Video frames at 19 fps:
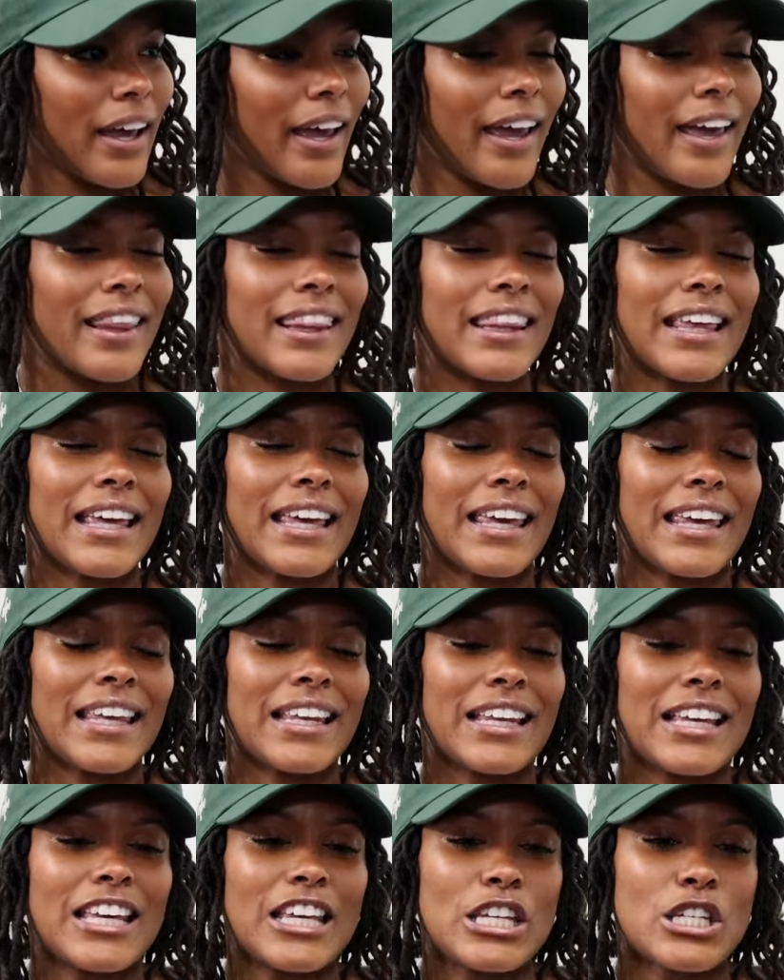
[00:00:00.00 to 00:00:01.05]
Mm-hmm. And
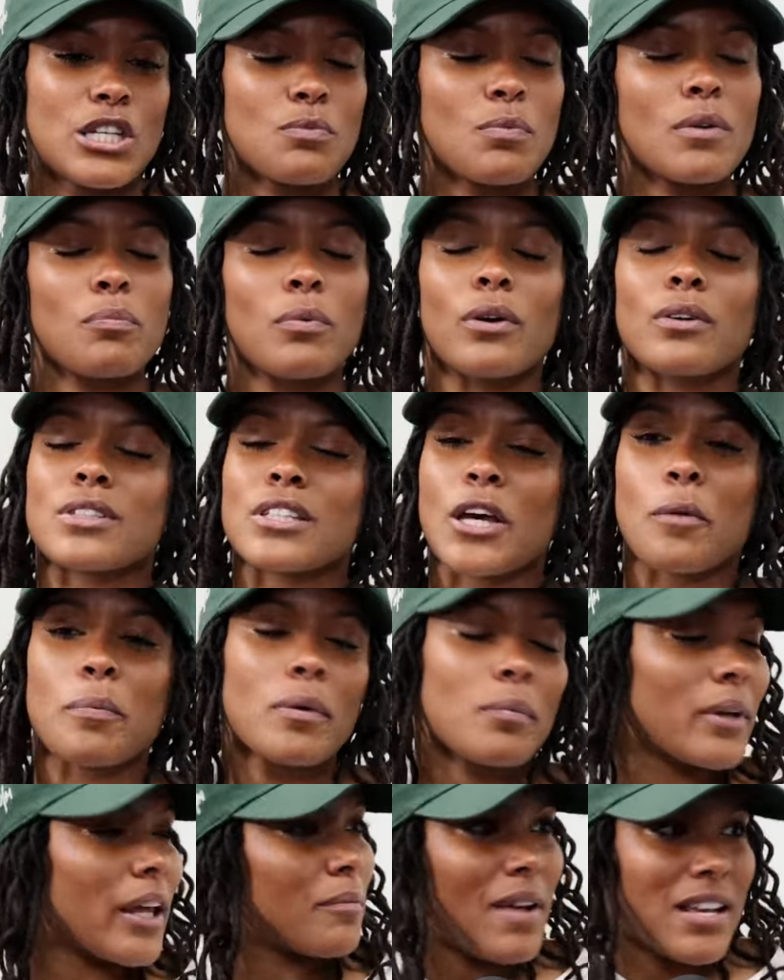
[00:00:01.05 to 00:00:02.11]
then she would tell
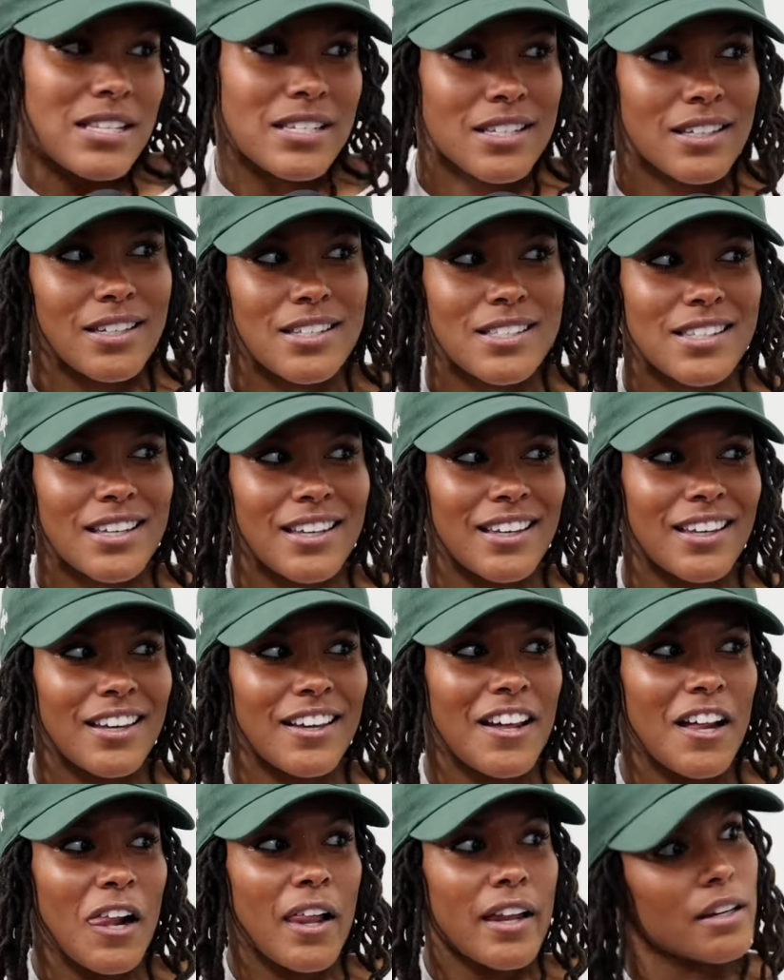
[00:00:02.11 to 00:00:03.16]
people like, my sister can sing.
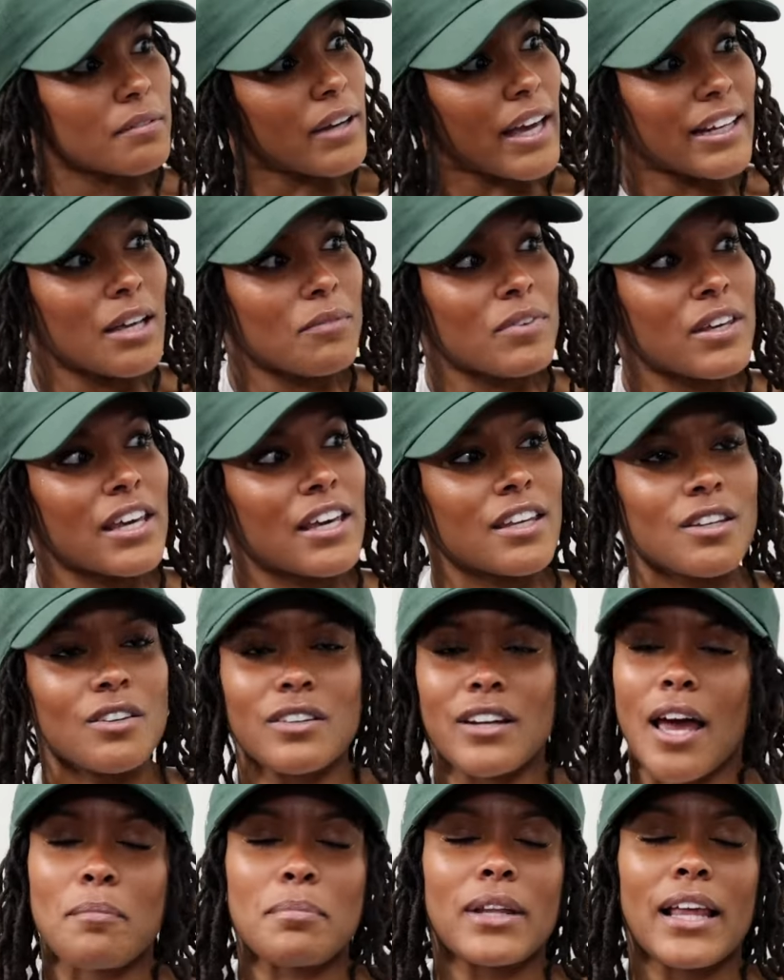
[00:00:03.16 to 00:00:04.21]
And they'd be like, let me hear you.
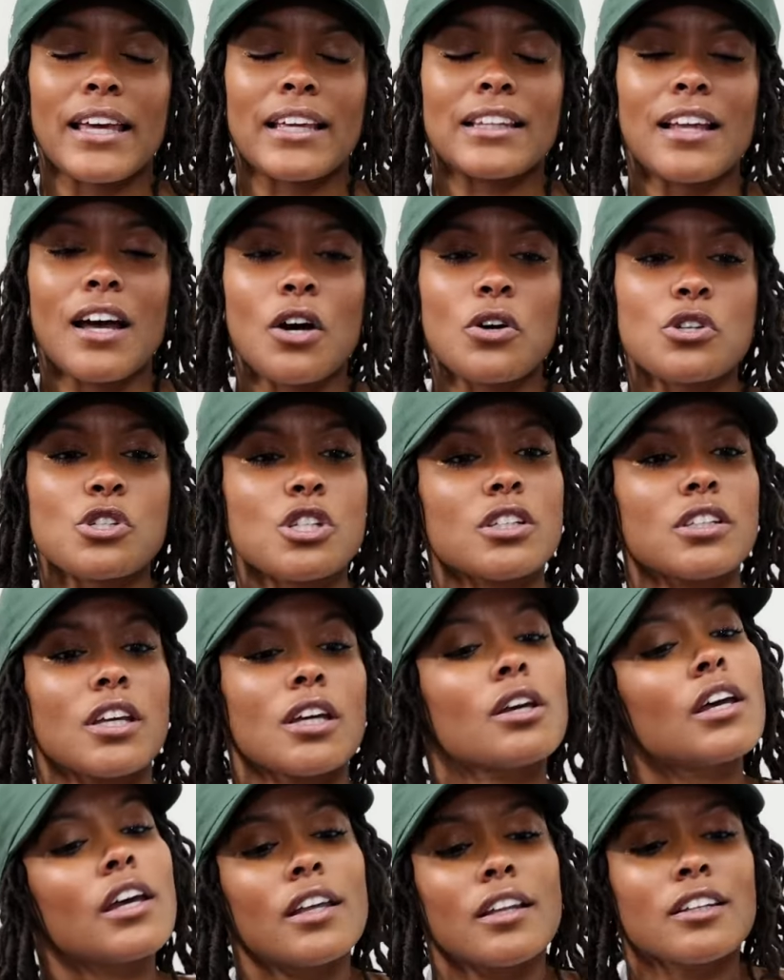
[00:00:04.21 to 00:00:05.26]
And I'd be like, no. And she
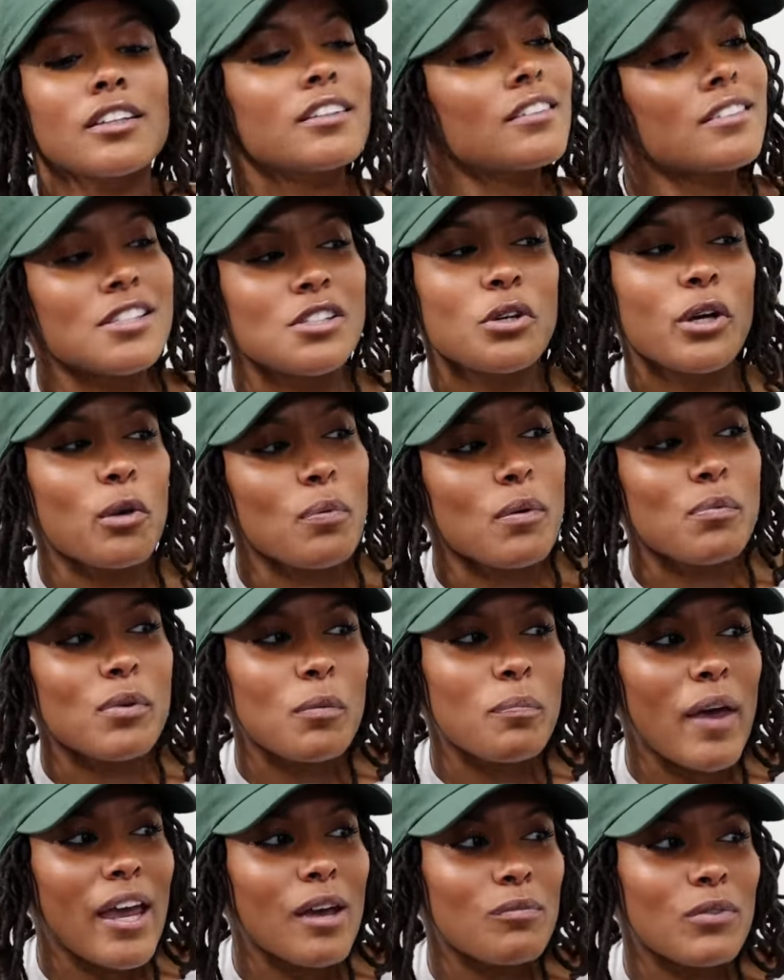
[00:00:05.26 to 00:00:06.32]
did. She'll get people to
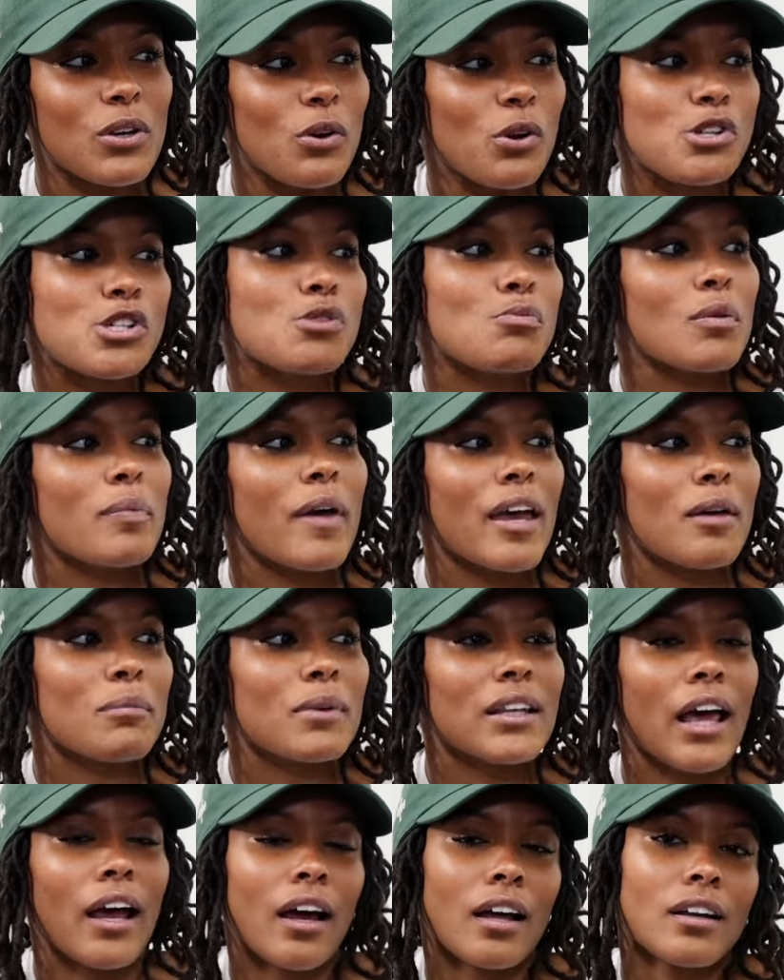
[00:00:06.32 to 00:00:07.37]
pay me, or she would pay
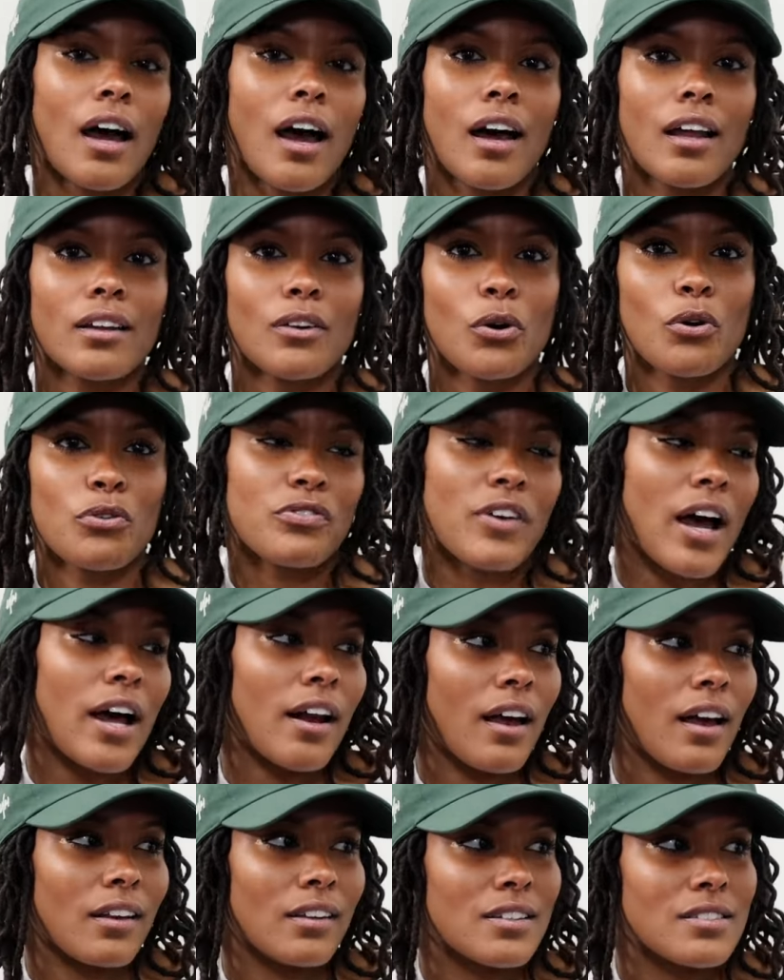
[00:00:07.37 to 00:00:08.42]
me like a dollar or five
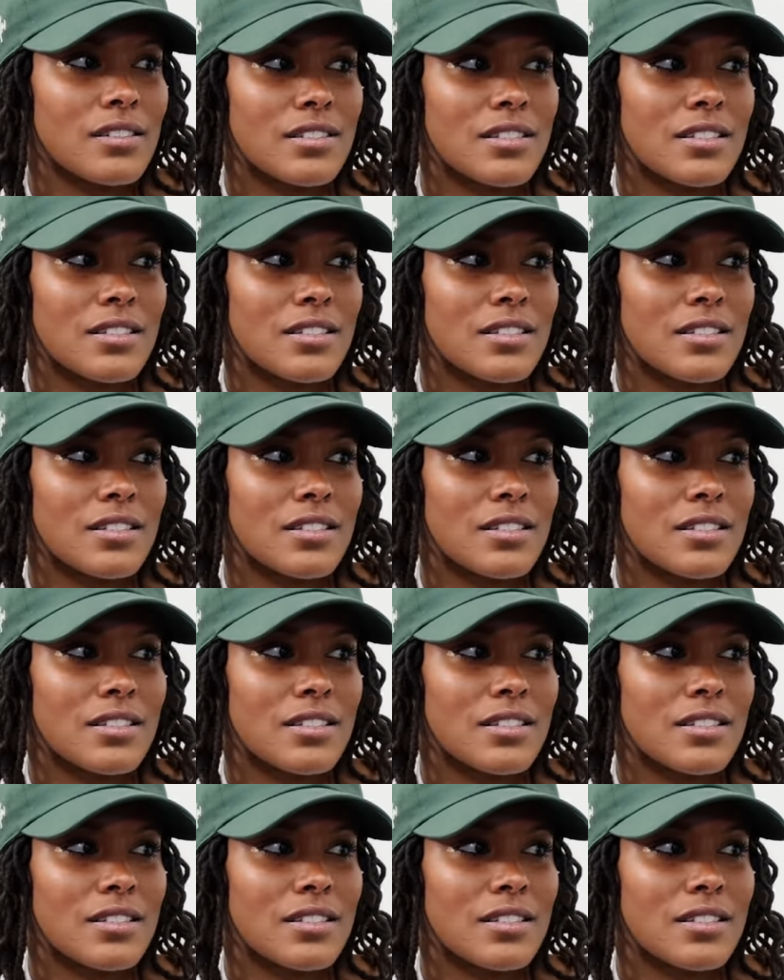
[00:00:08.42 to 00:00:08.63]
dollars to